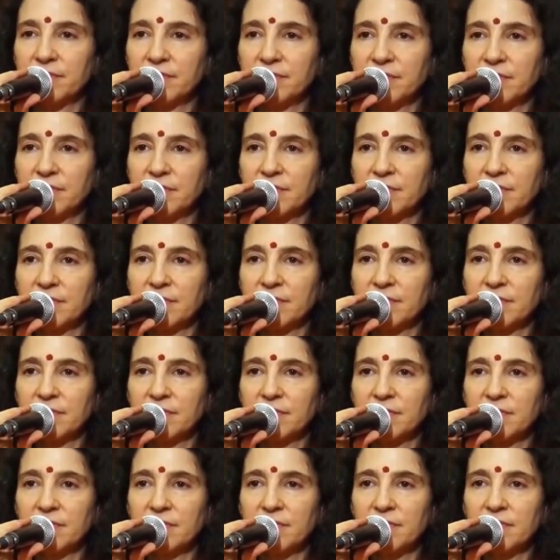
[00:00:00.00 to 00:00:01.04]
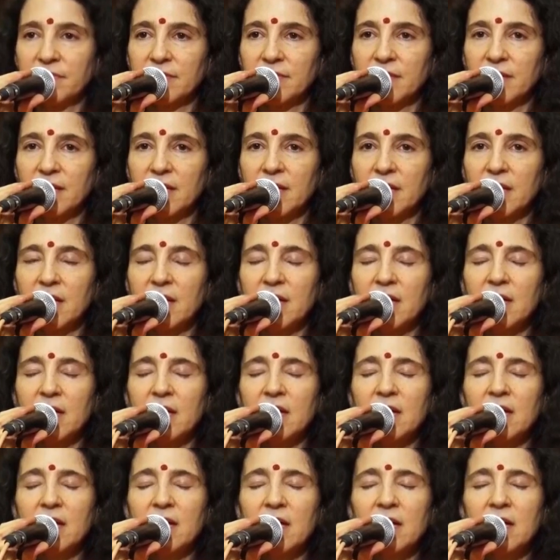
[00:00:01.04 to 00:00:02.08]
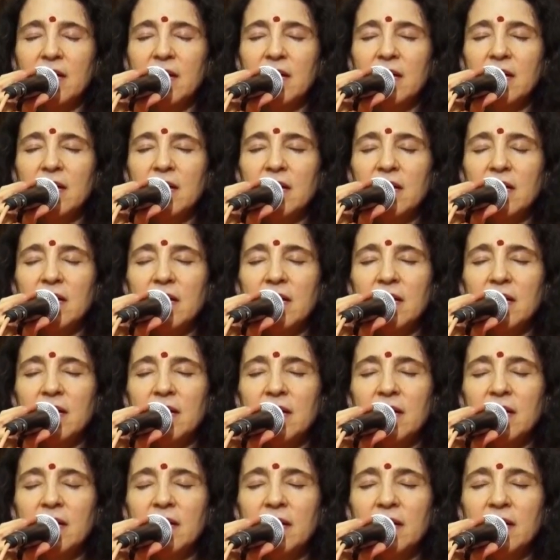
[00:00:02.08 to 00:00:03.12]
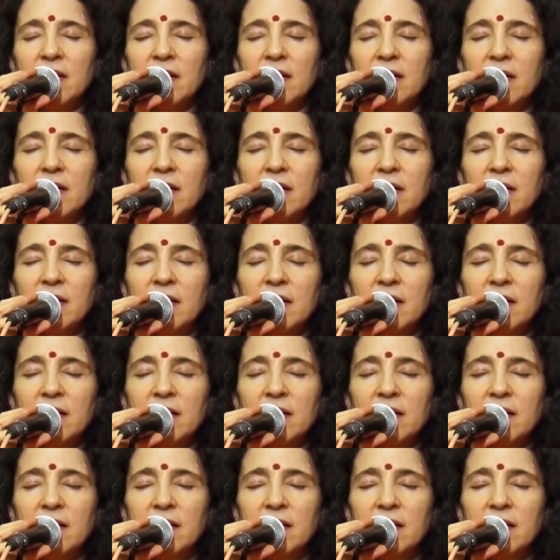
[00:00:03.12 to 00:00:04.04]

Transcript: (no one is talking)